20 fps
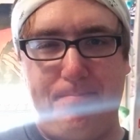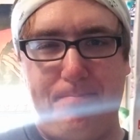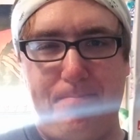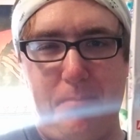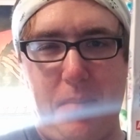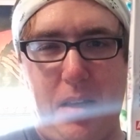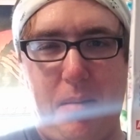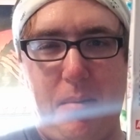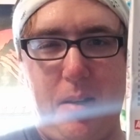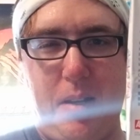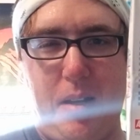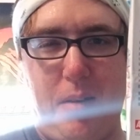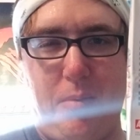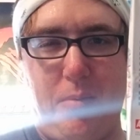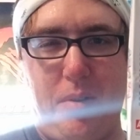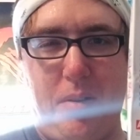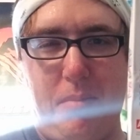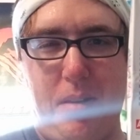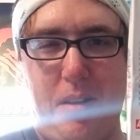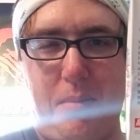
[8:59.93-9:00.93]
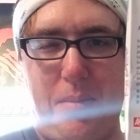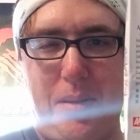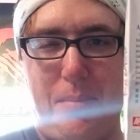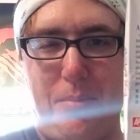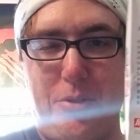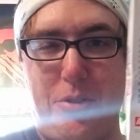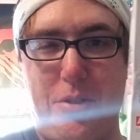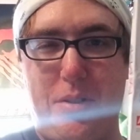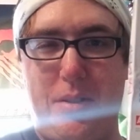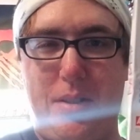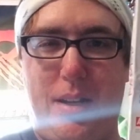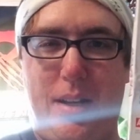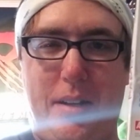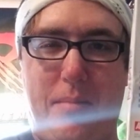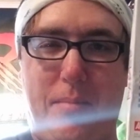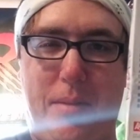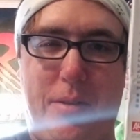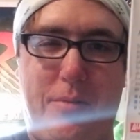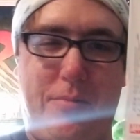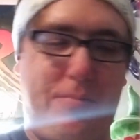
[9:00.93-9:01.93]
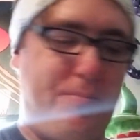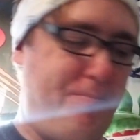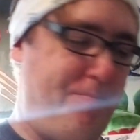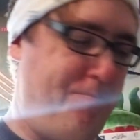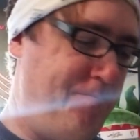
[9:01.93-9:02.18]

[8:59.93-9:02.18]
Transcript: maybe not one many people should talk about.